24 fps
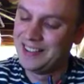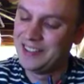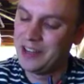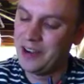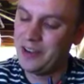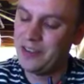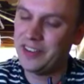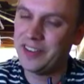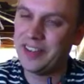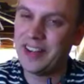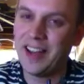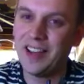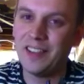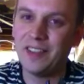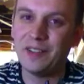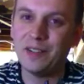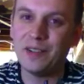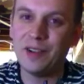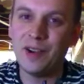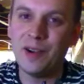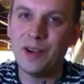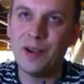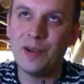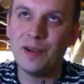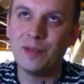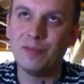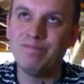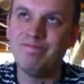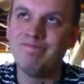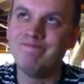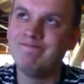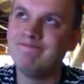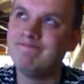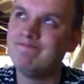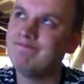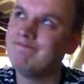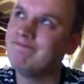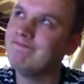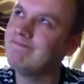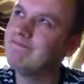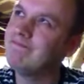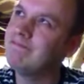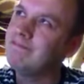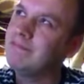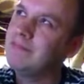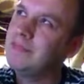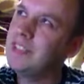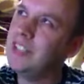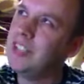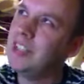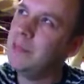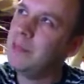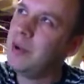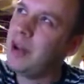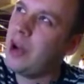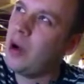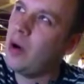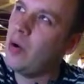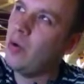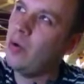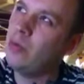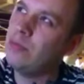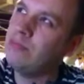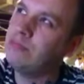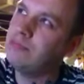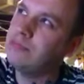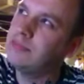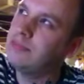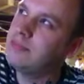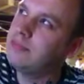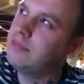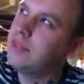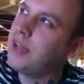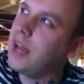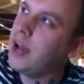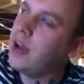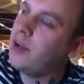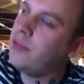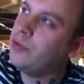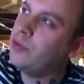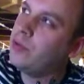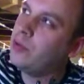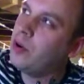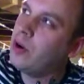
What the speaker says: drove it down the road, did about down the